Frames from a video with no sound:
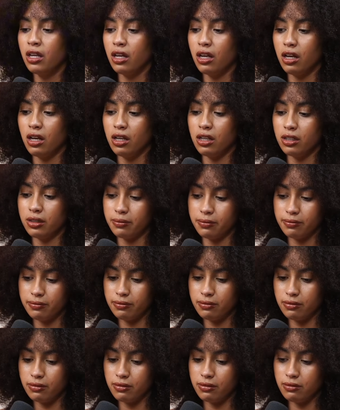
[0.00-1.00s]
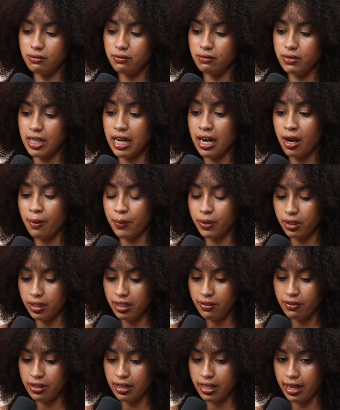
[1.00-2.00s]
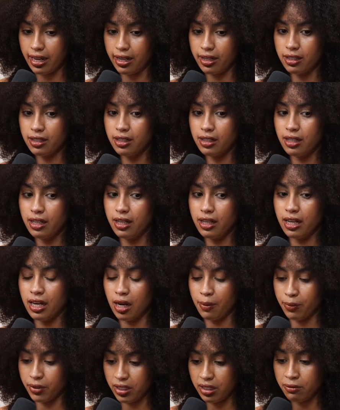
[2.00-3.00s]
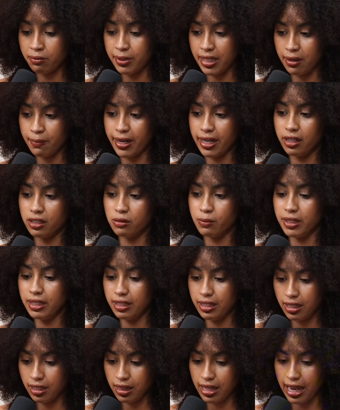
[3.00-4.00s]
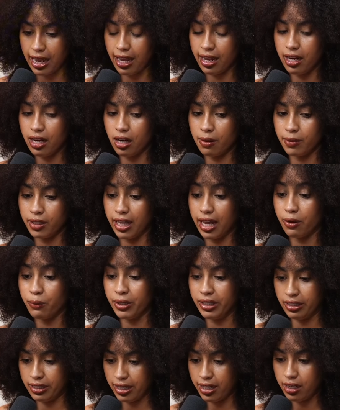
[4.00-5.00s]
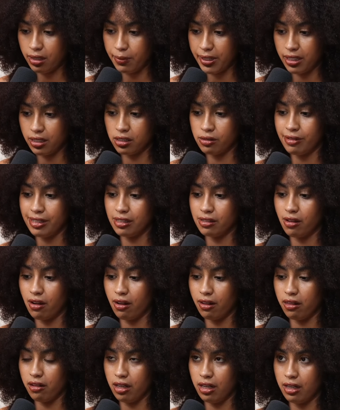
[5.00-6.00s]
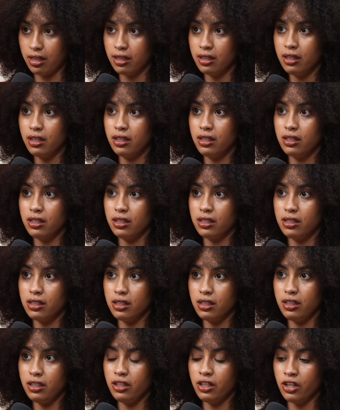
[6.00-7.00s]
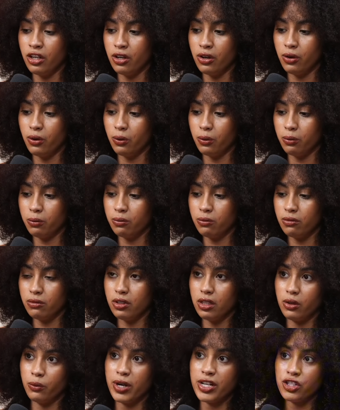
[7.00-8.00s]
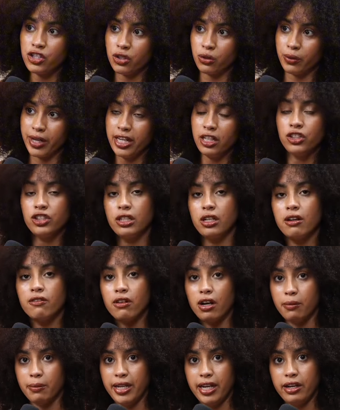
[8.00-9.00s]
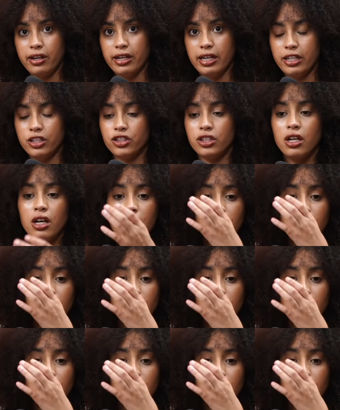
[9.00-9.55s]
Um, and I believe in that, and I believe me and my husband did that, and I'm glad we did because we saw the, you know, restoration of our marriage.